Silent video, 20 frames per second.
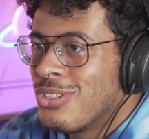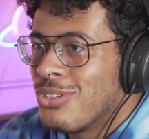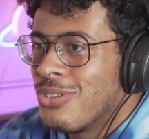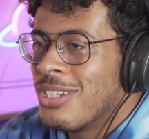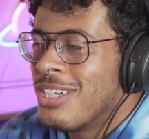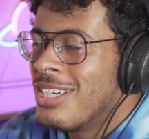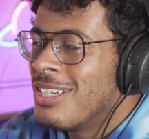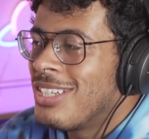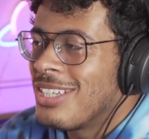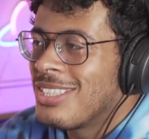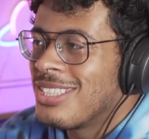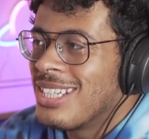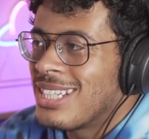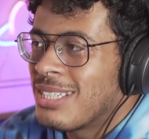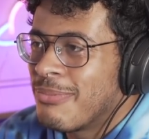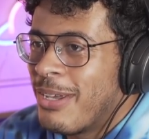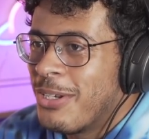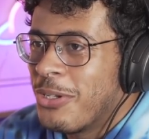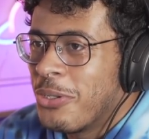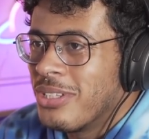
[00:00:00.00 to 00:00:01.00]
so that it doesn't
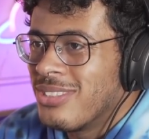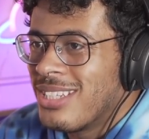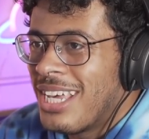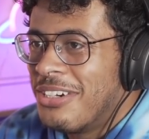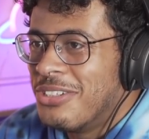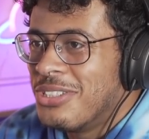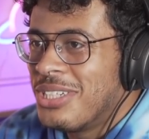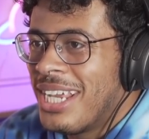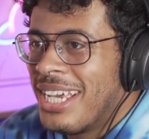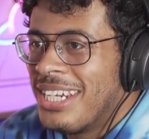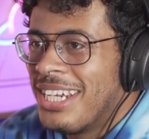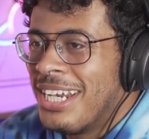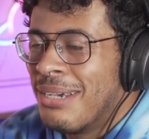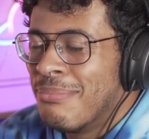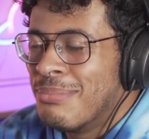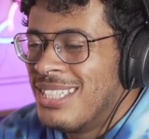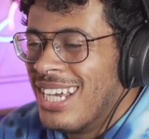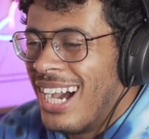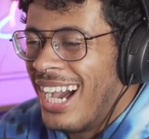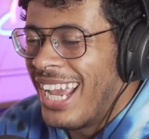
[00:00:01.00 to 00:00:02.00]
expend all its energy and end
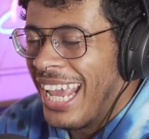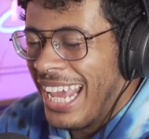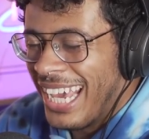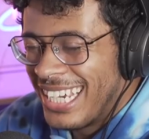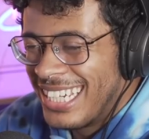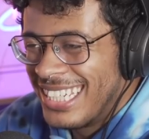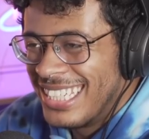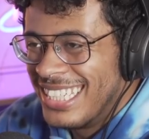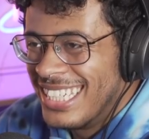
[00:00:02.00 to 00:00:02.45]
up dying